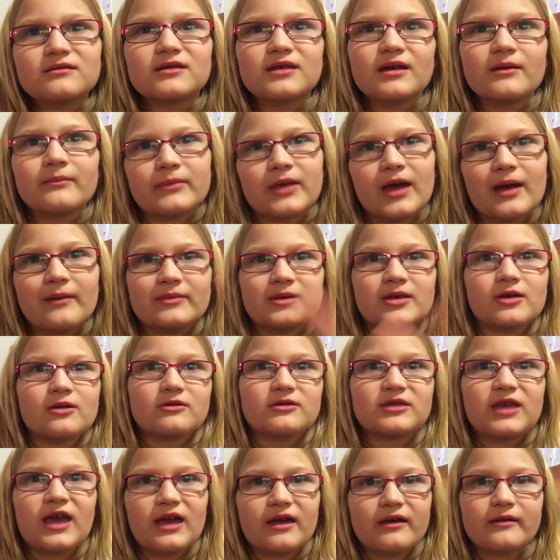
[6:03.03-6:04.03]
sometimes
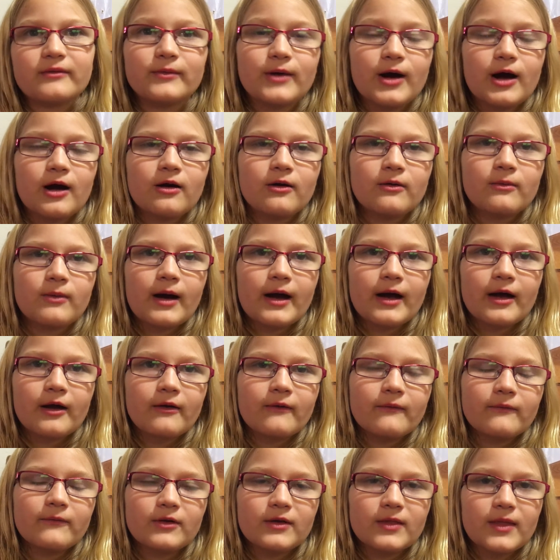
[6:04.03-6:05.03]
it'll take a while,
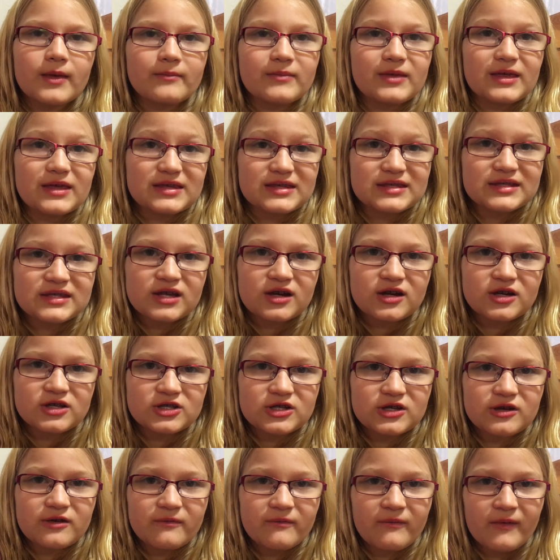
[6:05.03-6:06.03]
while for them to stick
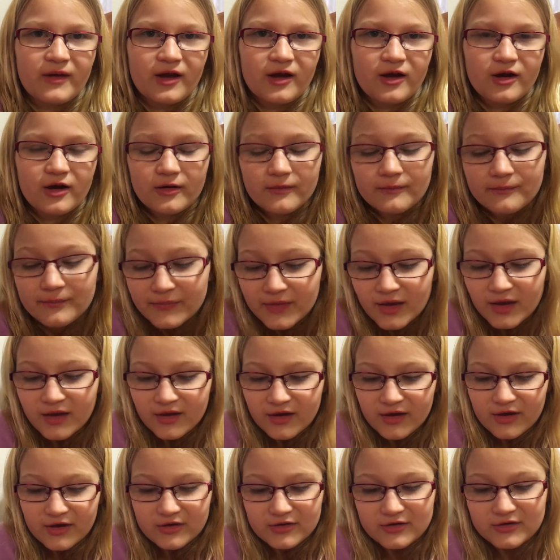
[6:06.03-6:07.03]
onto your finger.
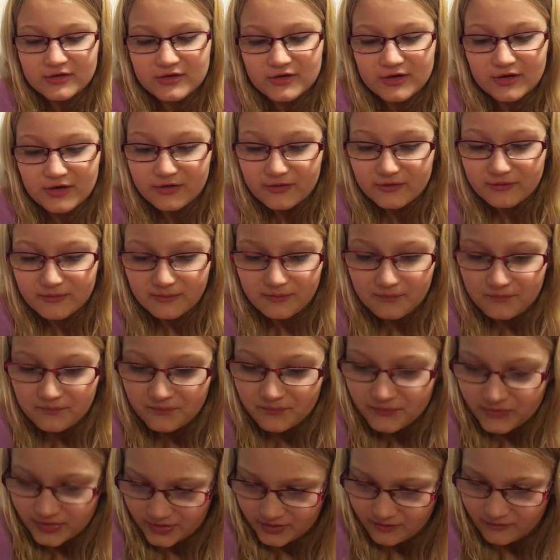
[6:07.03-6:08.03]
So
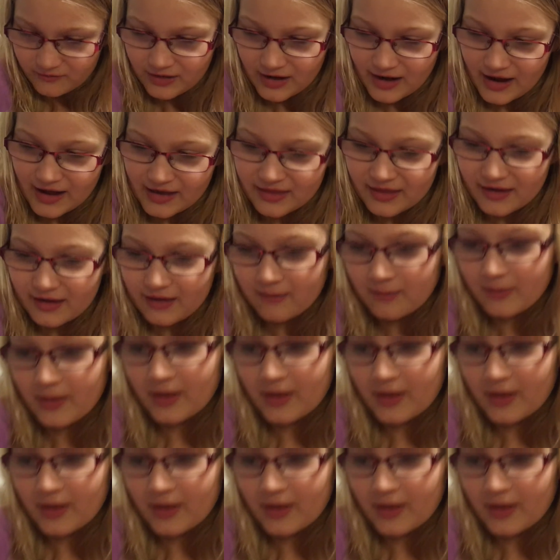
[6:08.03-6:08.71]
what I like